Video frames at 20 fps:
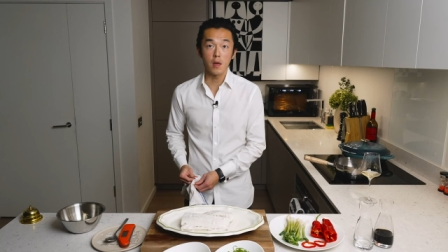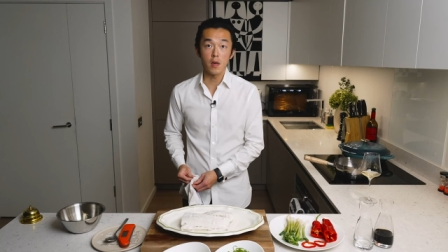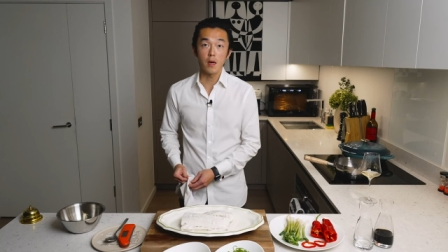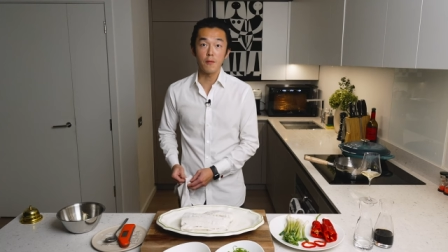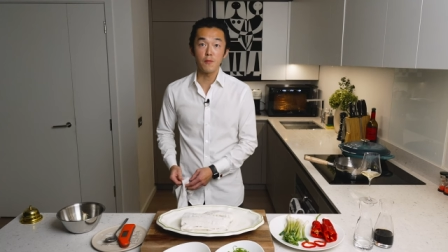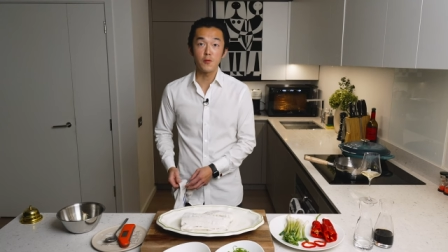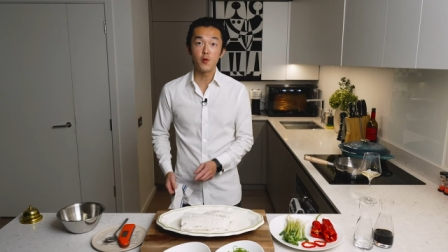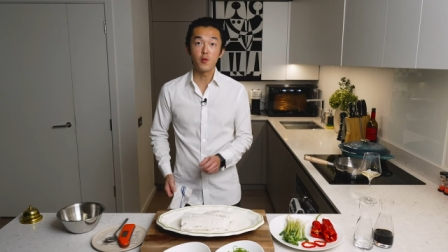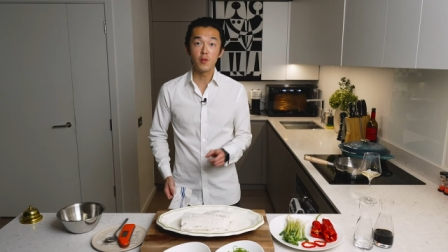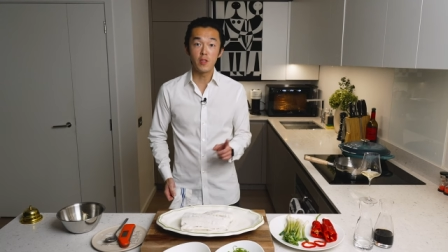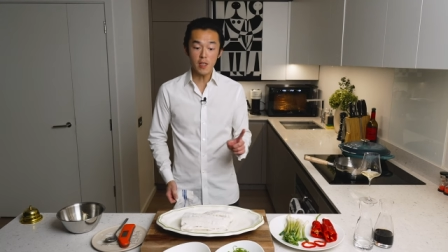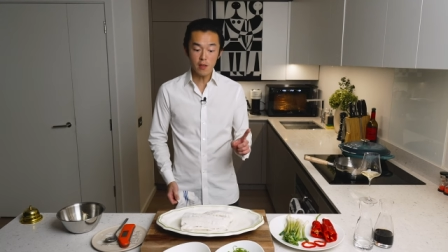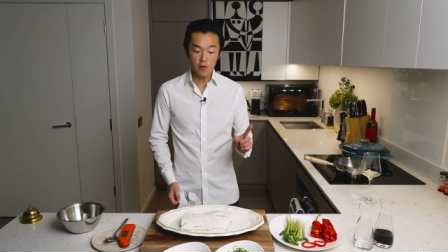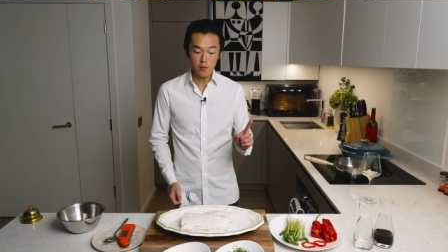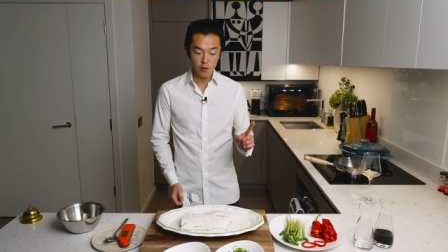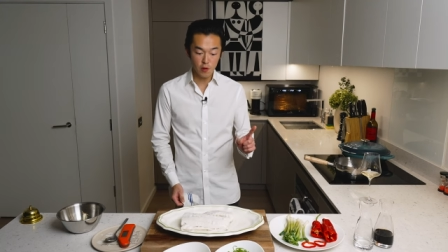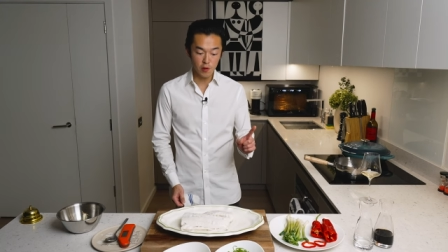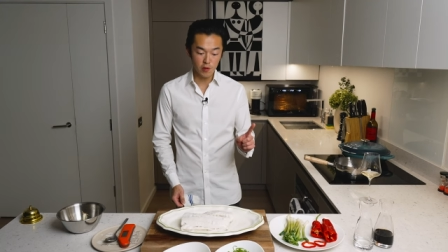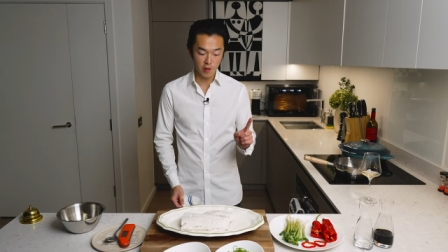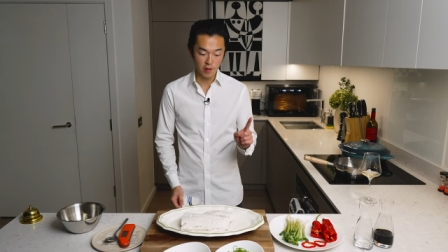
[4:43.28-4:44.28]
If you didn't
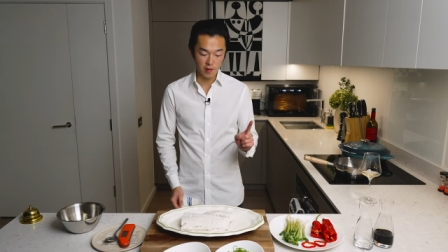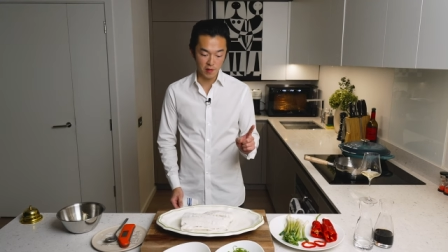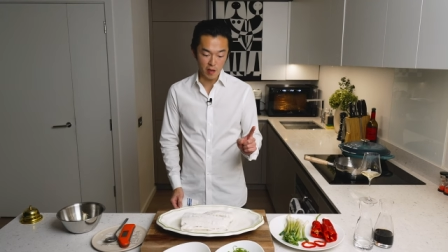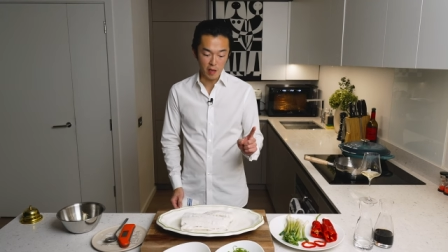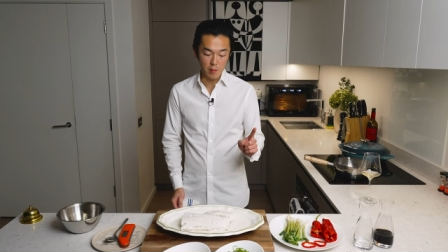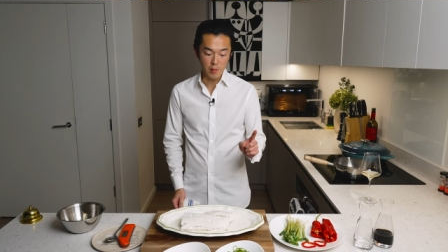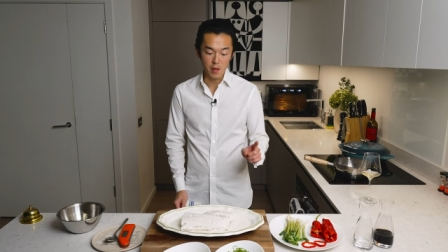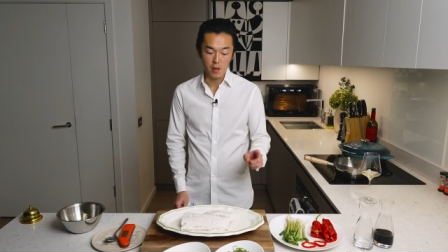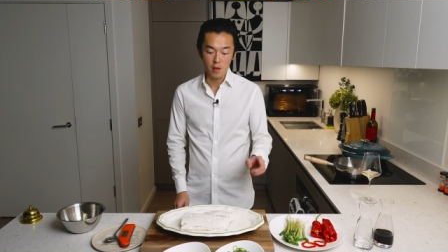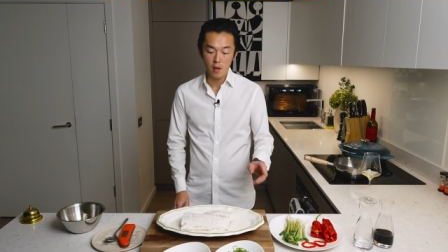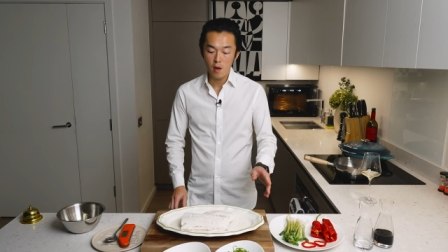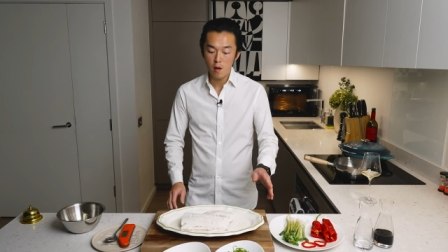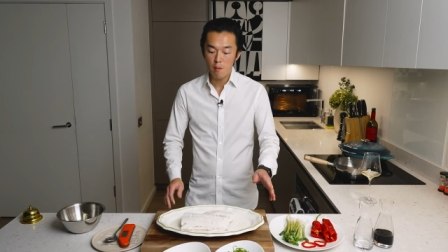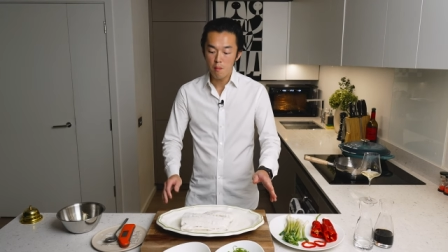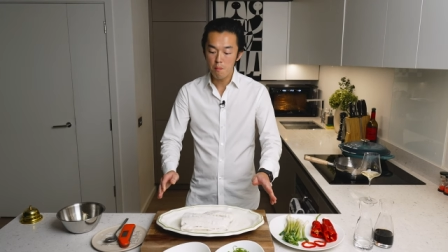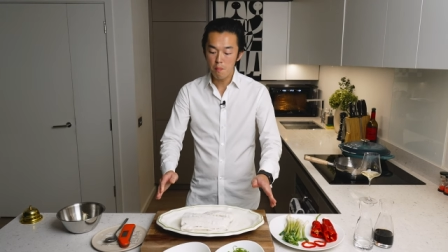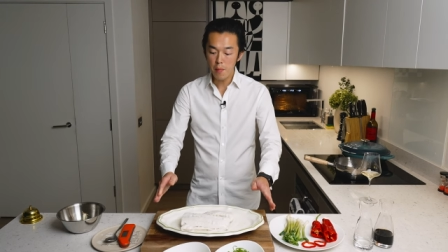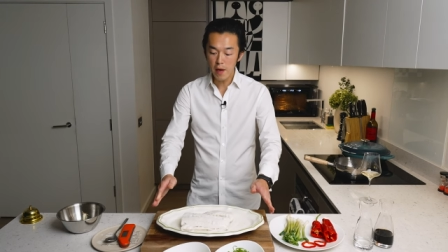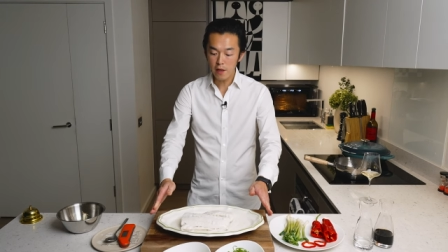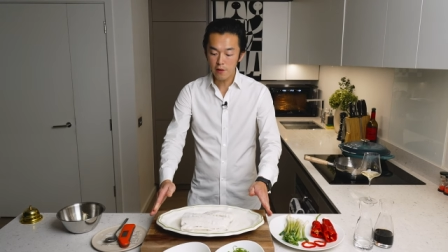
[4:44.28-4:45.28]
use a steamer,
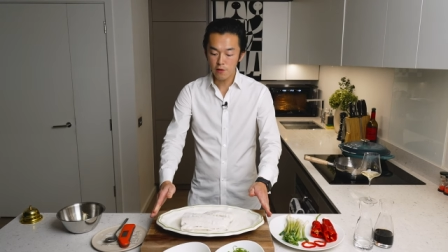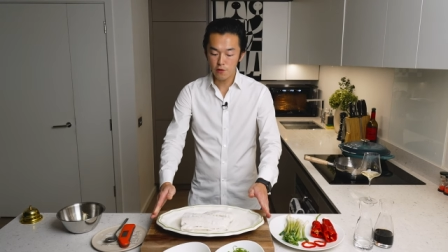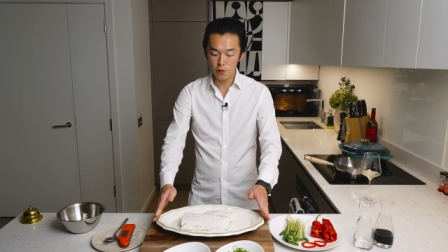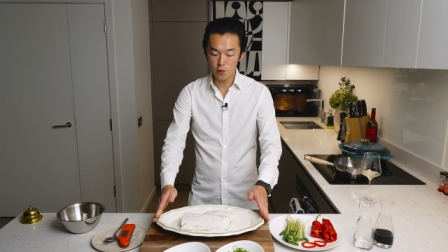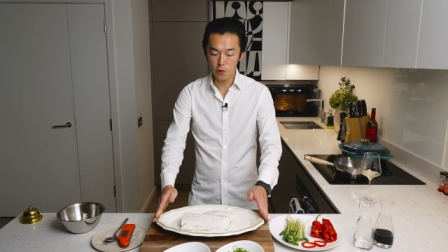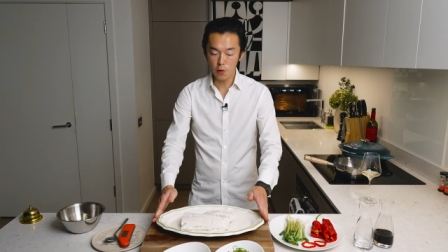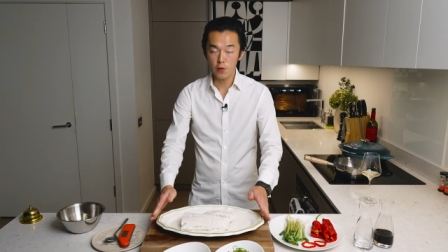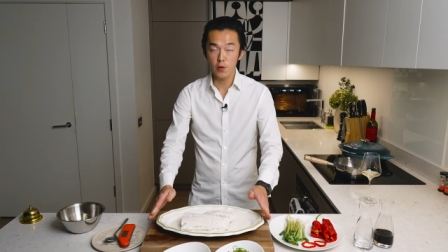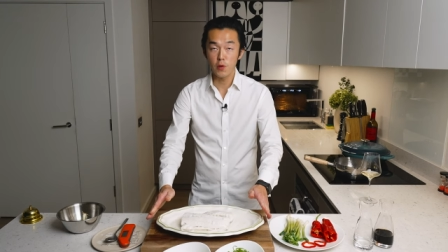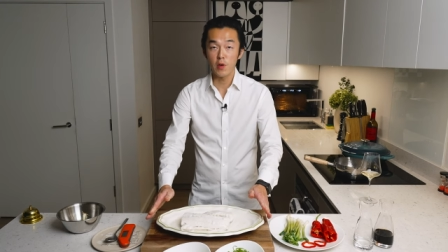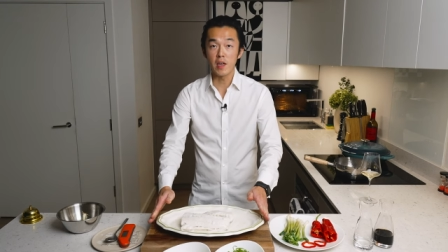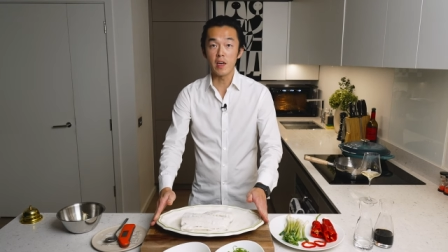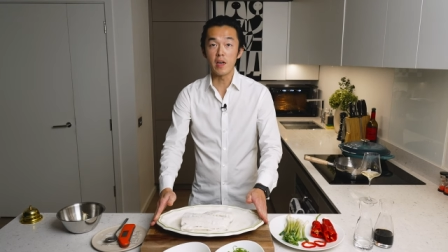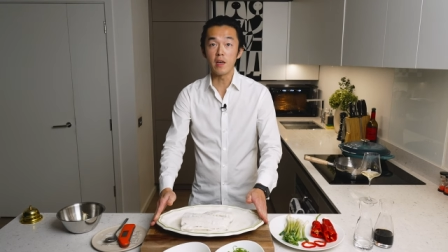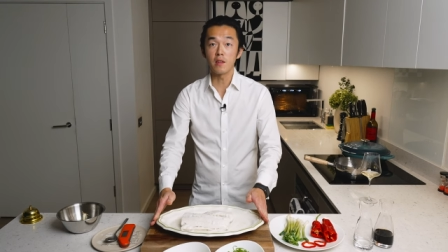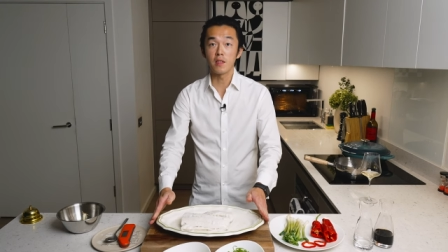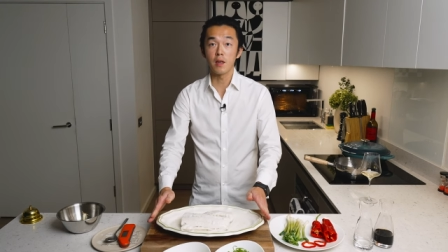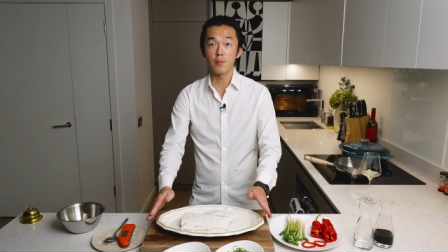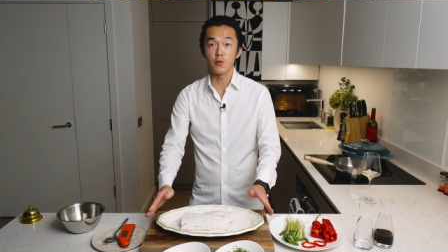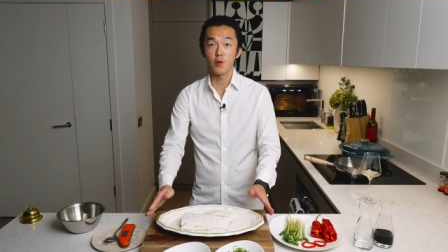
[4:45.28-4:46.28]
make sure you
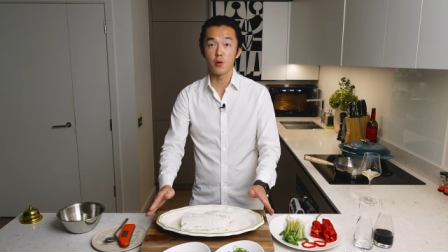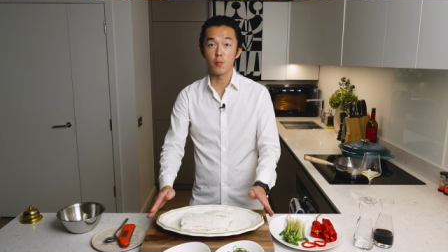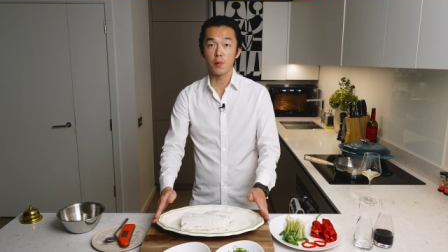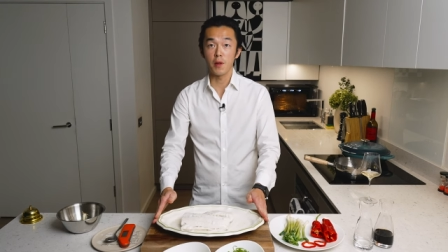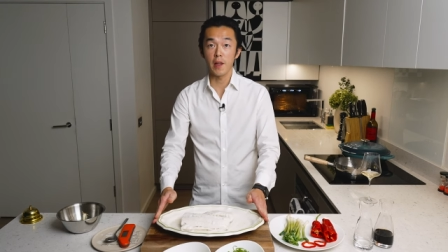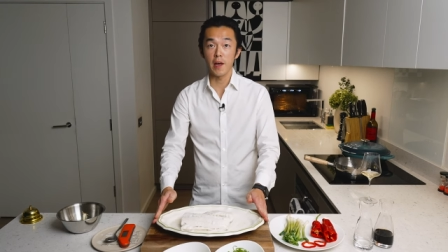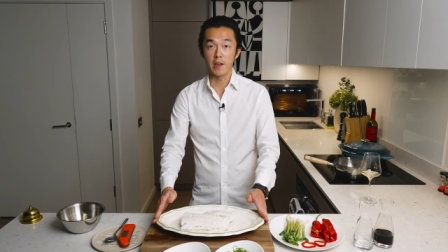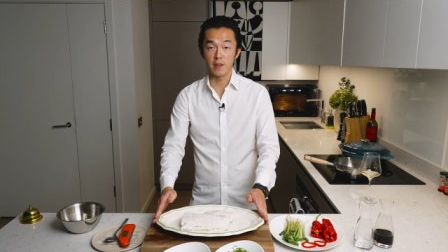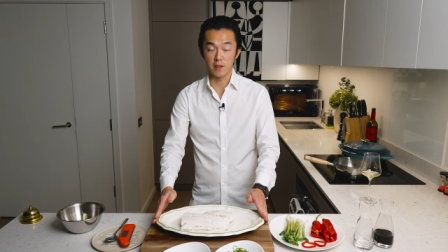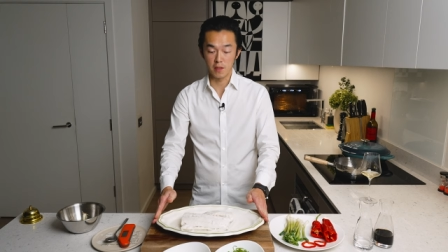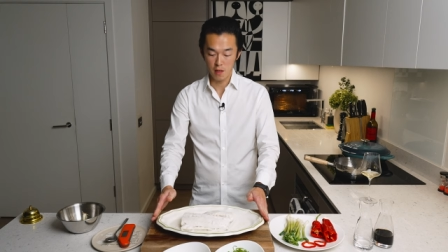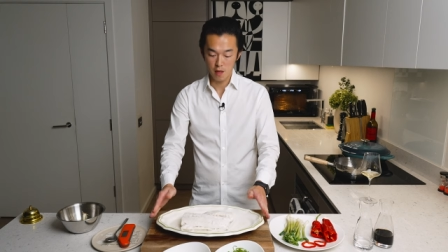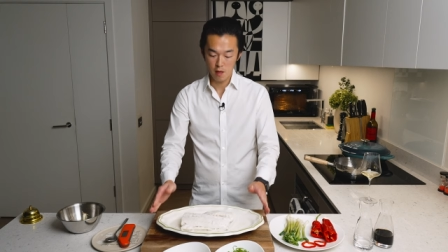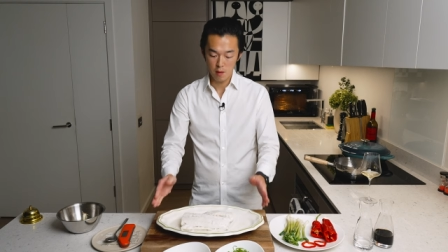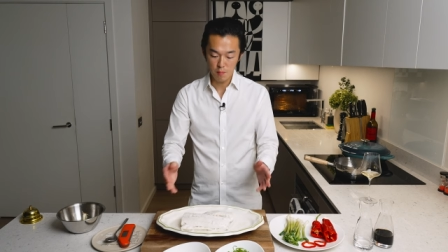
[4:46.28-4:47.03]
heat up your plate